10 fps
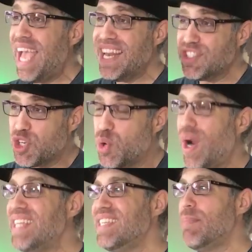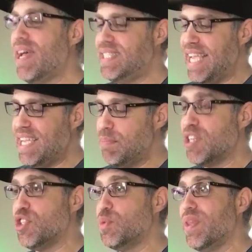If your dad is crazy about
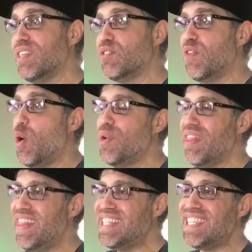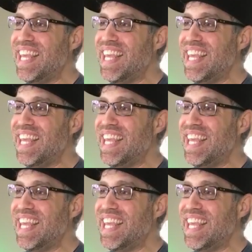taking pictures with his phone,